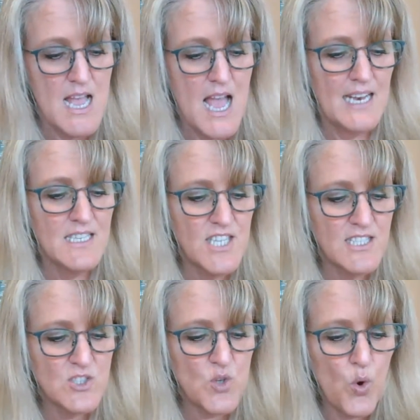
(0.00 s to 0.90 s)
An
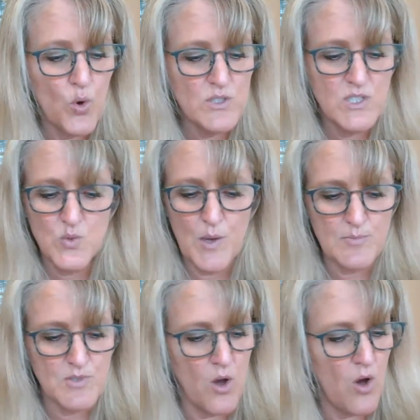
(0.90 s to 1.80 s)
intense cold
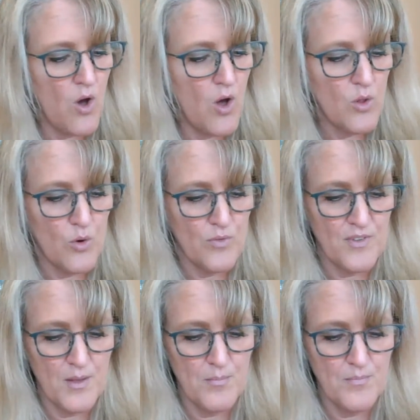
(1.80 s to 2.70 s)
swept all over
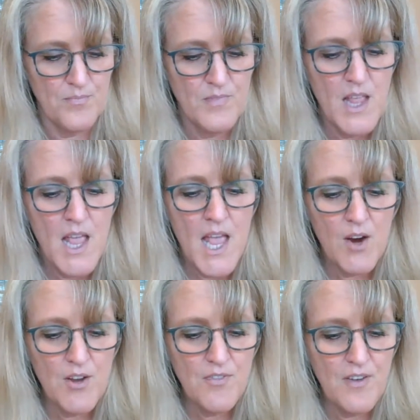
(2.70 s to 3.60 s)
them.
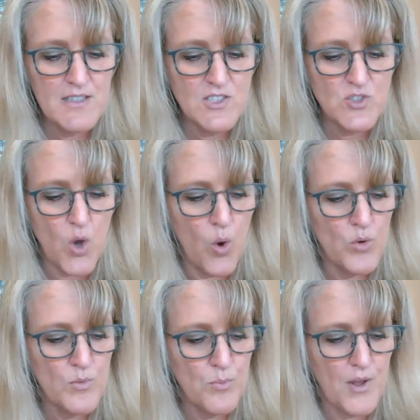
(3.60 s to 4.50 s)
Harry felt his
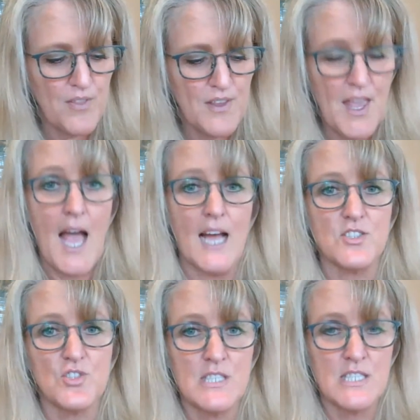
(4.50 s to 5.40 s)
own breath
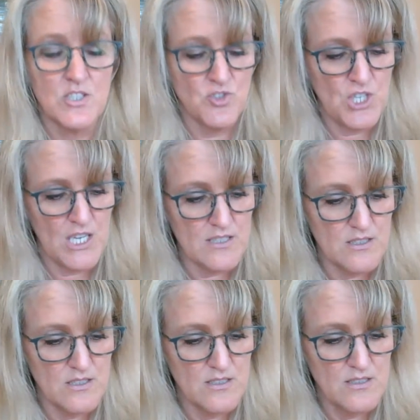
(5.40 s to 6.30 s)
catch in his
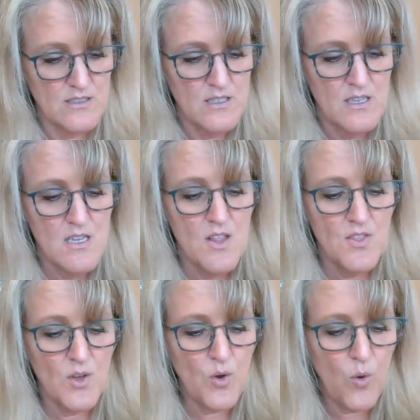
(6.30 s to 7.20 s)
chest.
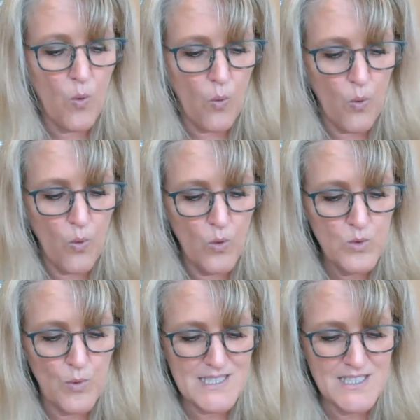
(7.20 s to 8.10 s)
The cold
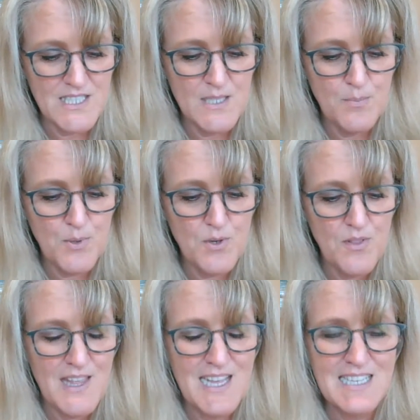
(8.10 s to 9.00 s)
went deeper
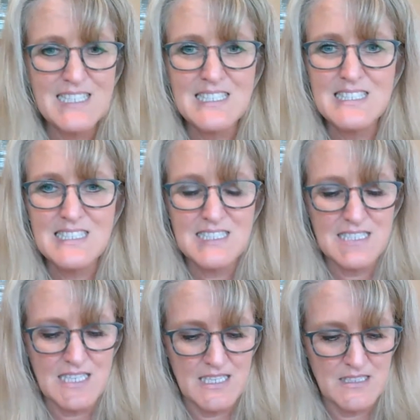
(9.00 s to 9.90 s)
than his
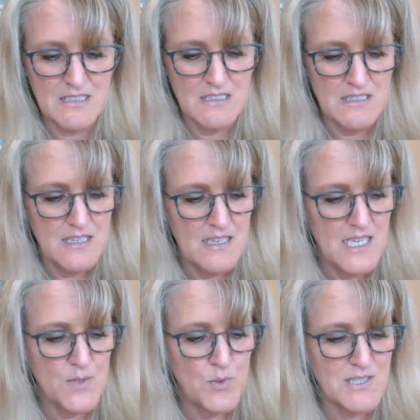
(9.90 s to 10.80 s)
skin.
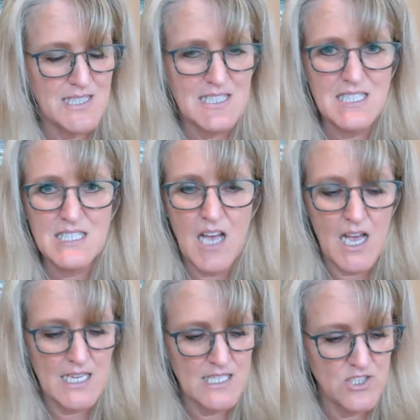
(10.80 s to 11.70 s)
It was
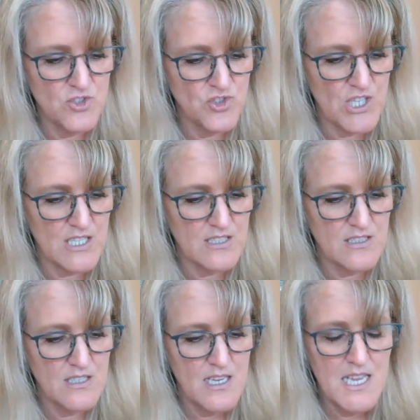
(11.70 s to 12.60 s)
inside his
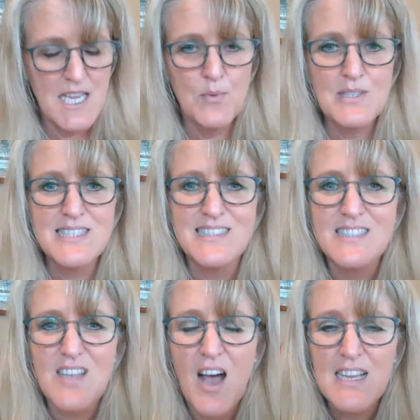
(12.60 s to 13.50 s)
chest. It was
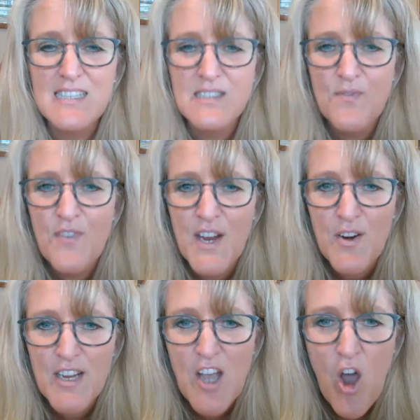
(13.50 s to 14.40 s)
inside his
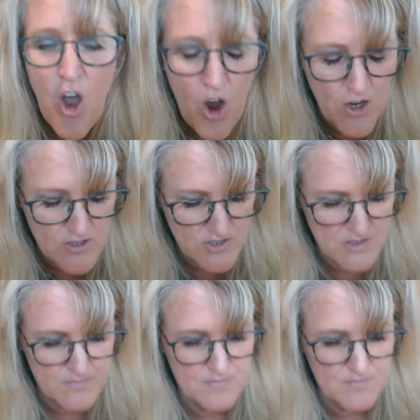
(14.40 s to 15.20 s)
very heart.